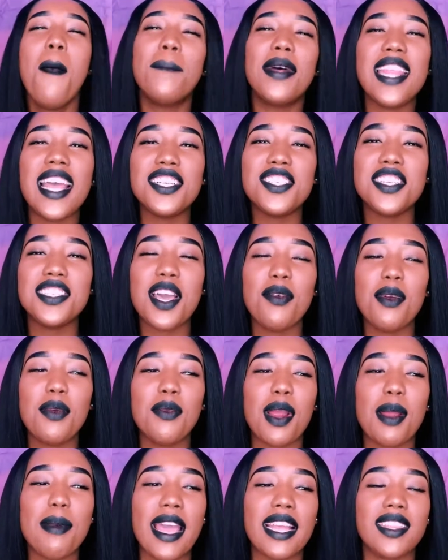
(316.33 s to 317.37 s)
But that's just how we
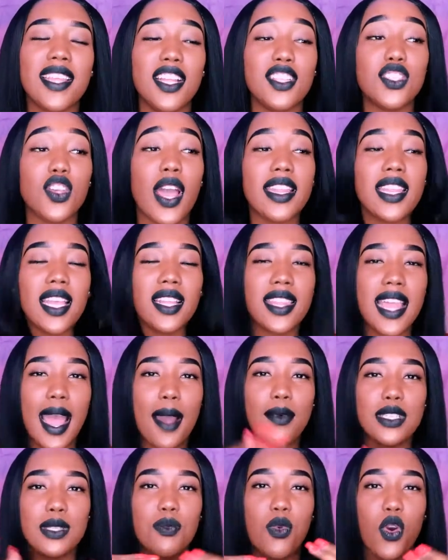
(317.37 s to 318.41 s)
were back then. So I think
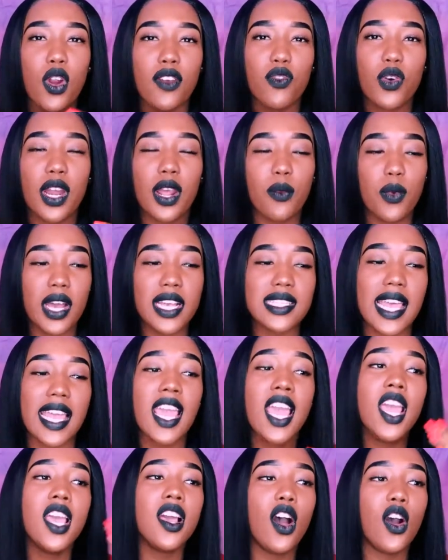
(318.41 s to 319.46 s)
that was more of what it was,
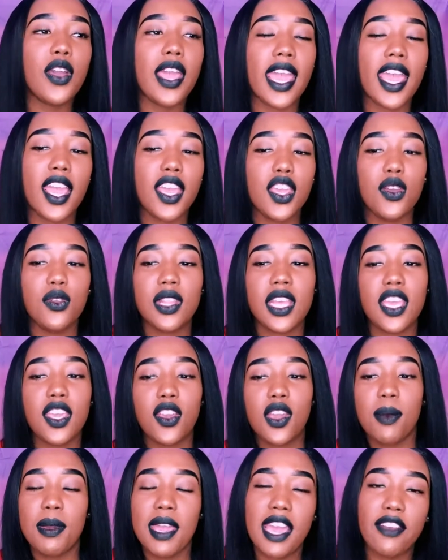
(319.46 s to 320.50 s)
like, okay, you think
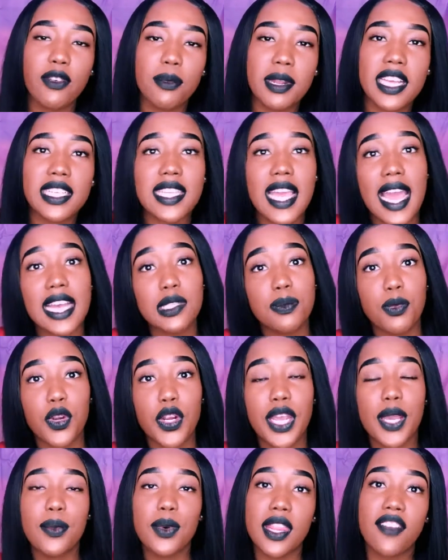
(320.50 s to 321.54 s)
you could be everybody's ass,
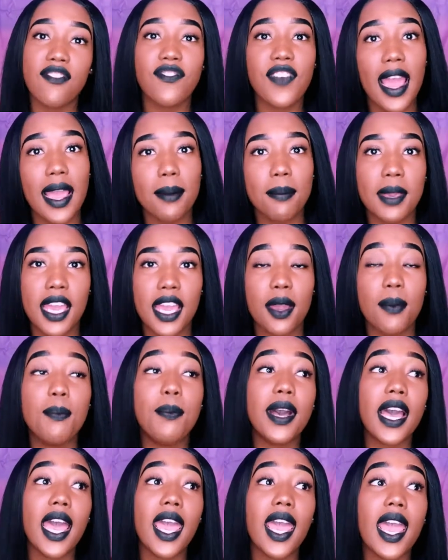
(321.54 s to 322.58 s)
Marie, well then fight me.
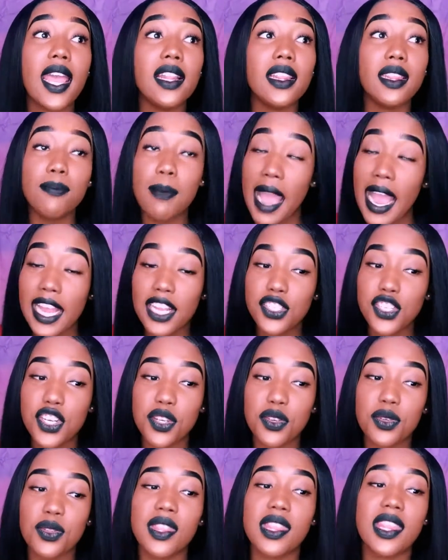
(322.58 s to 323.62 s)
But mind
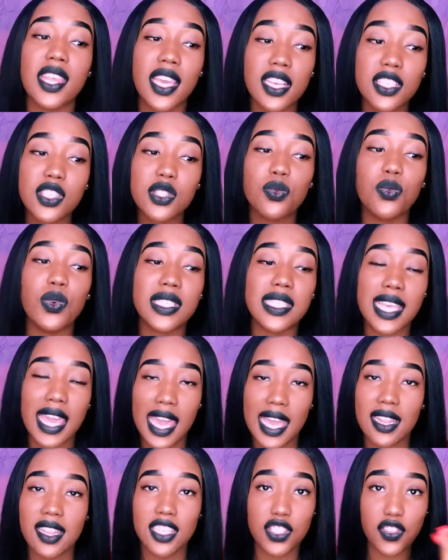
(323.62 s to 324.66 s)
you, this was
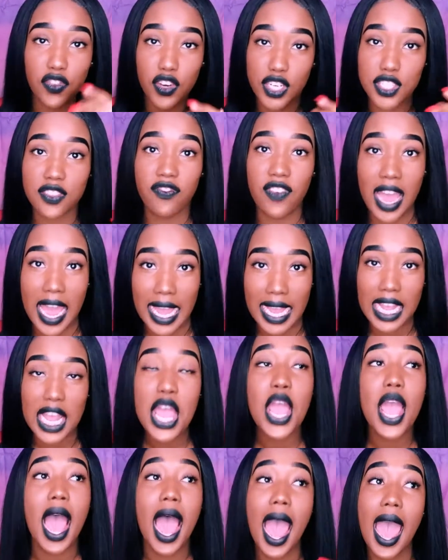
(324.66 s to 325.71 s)
Caitlyn's first fight.
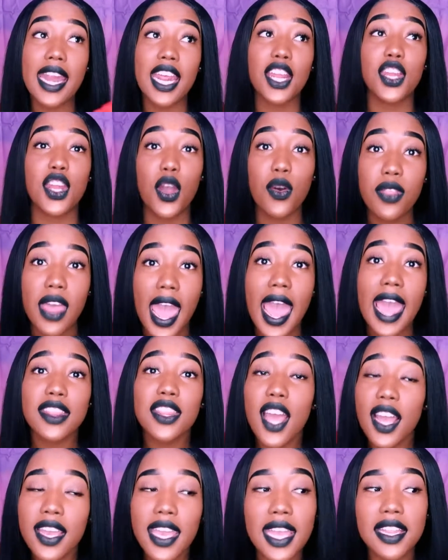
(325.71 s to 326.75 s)
I didn't know that. I
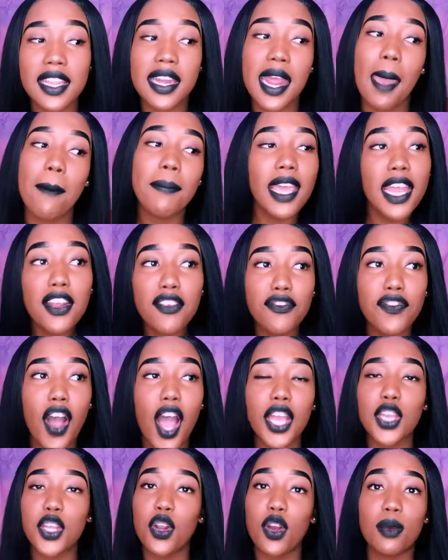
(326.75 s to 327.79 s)
thought Caitlyn had been and
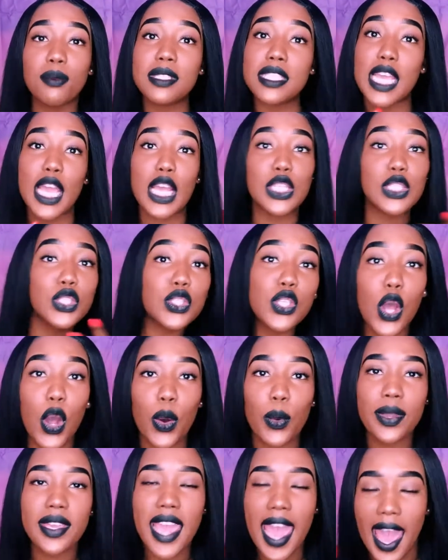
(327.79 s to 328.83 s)
fought, you know what I'm saying?
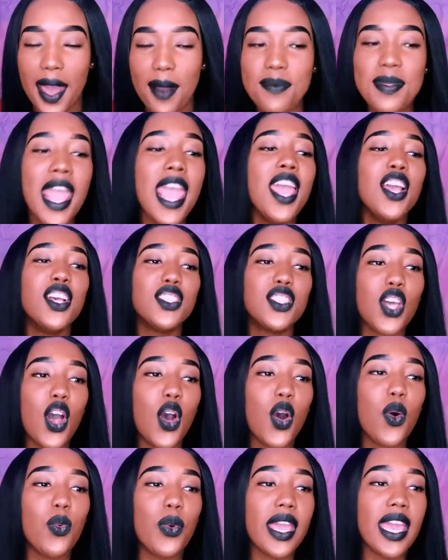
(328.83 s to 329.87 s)
So yeah.
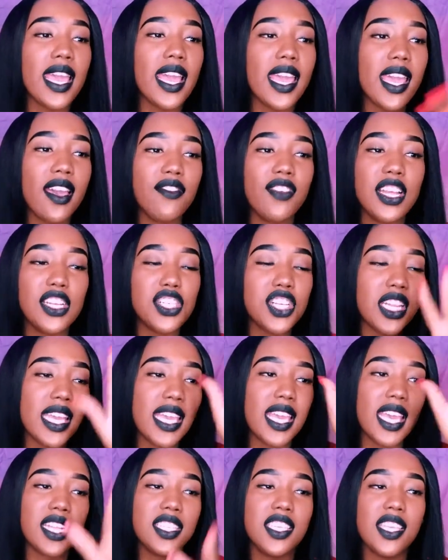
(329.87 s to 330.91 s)
So we
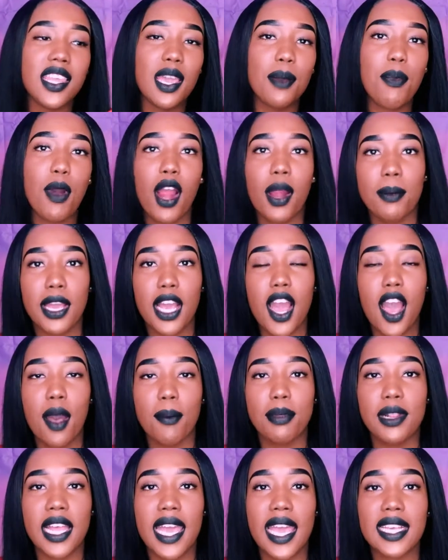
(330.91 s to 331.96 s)
eventually get to the apartment
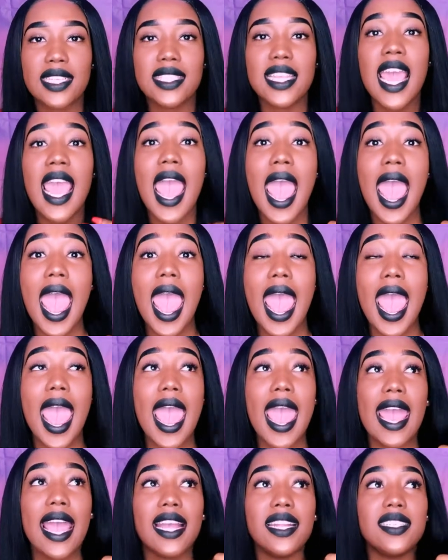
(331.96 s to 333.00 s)
complex
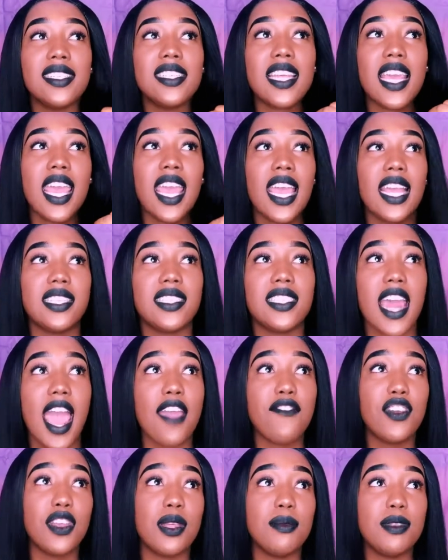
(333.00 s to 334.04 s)
and it's
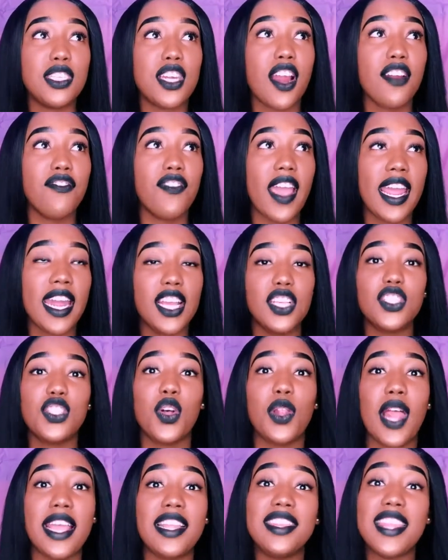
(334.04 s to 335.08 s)
time for them to start fighting.
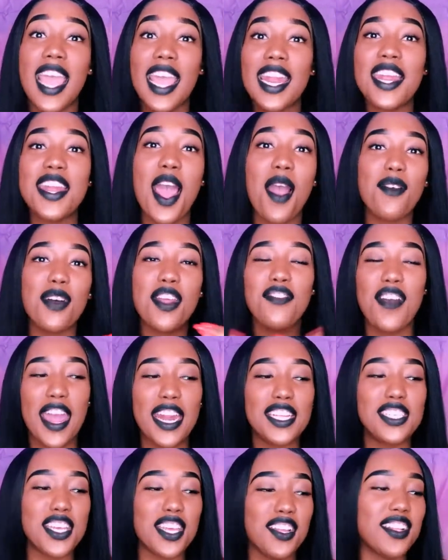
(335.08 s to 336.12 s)
So like they did not want to
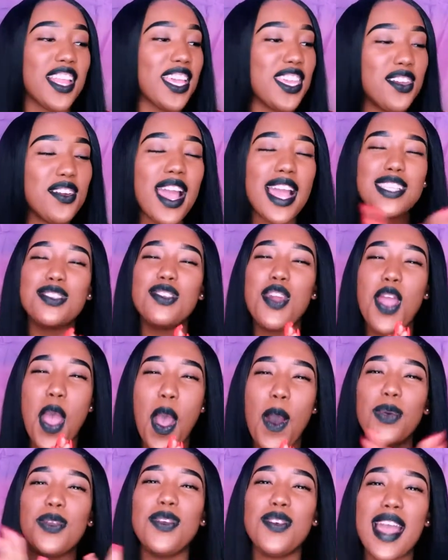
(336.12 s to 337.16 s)
fight each other. Like you guys
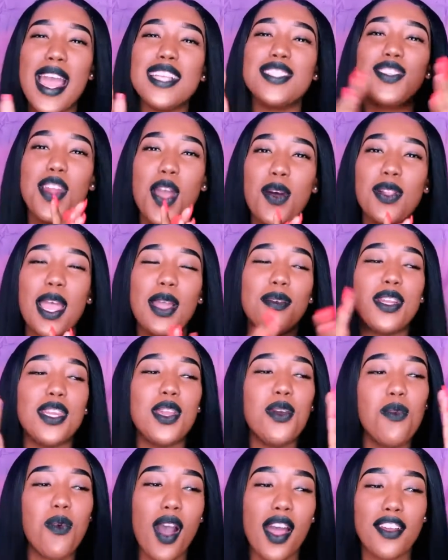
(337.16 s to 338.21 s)
know like when
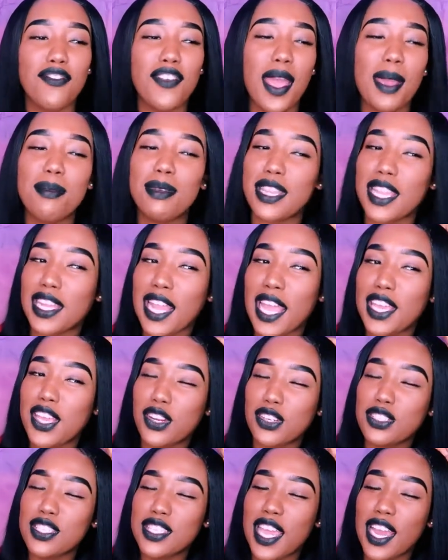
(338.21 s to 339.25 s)
you want to fight but then like
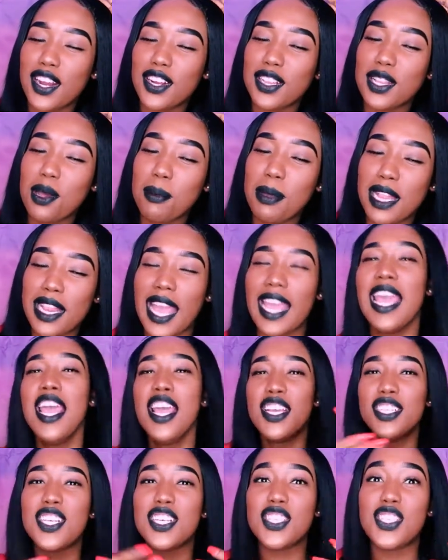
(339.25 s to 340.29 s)
you're scared a little bit, like
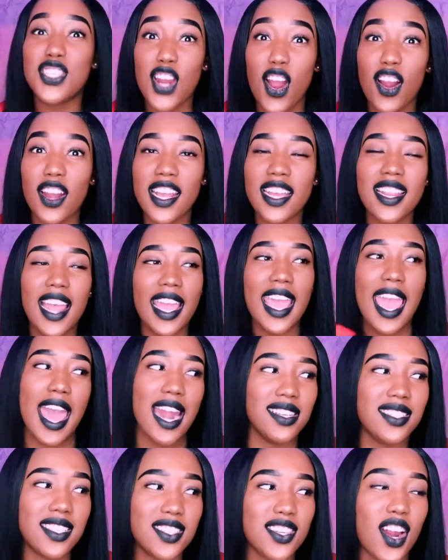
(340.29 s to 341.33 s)
to start it, like
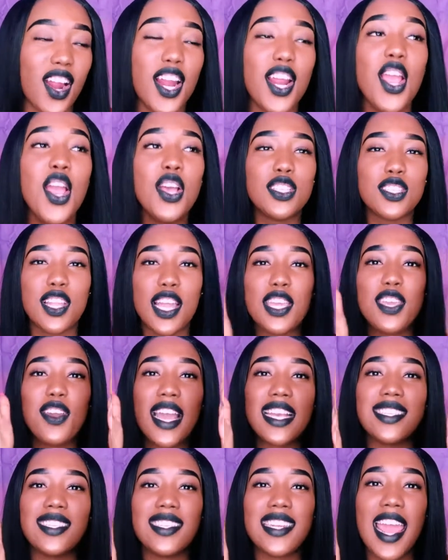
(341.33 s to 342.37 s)
how does it start? So like you
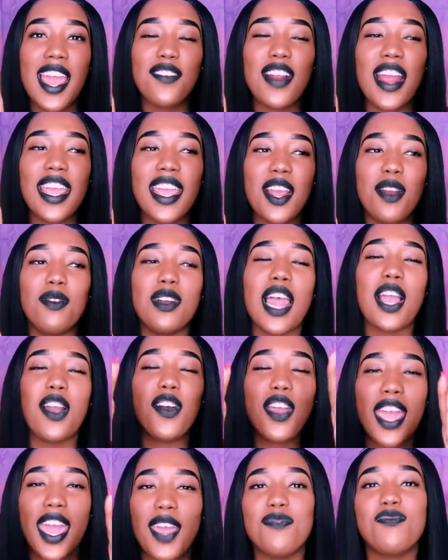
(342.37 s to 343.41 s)
guys stand right here and we're like,
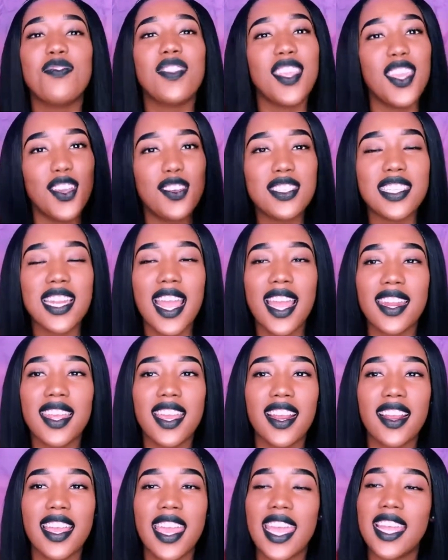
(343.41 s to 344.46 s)
okay, you stand
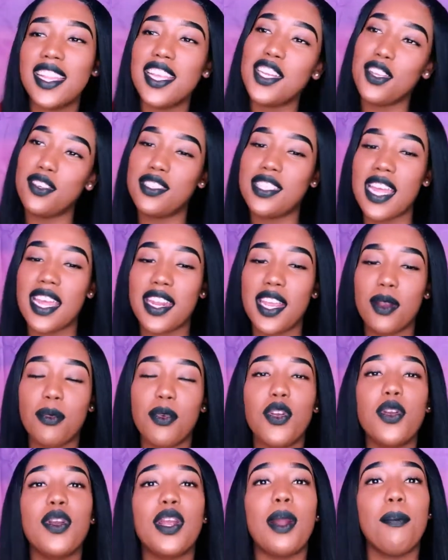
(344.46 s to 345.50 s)
here, Caitlyn, you stand here,
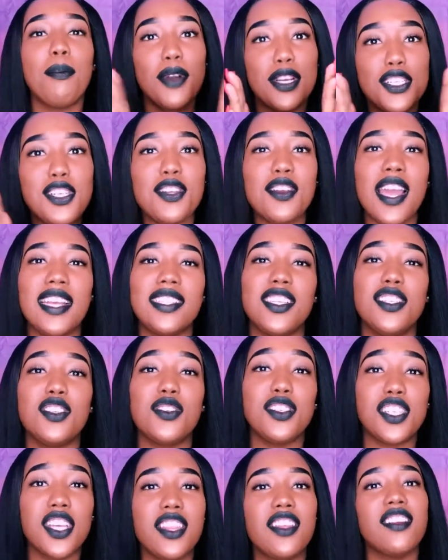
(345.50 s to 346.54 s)
Marie, we're gonna push you guys
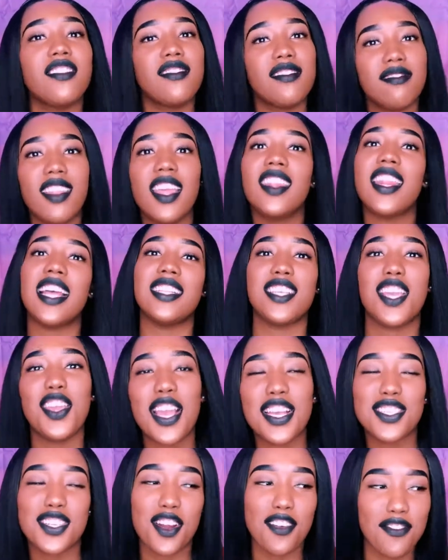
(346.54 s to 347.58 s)
into each other, then that's how you
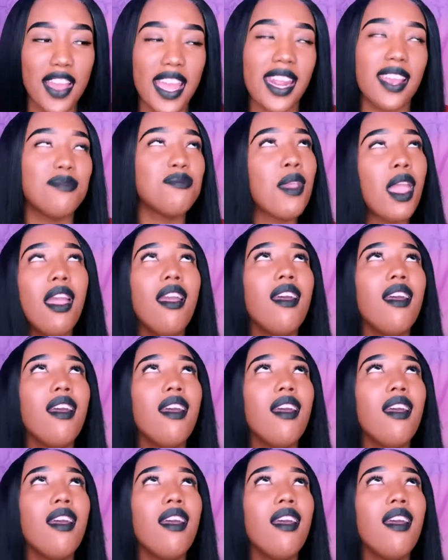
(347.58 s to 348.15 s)
guys start fighting.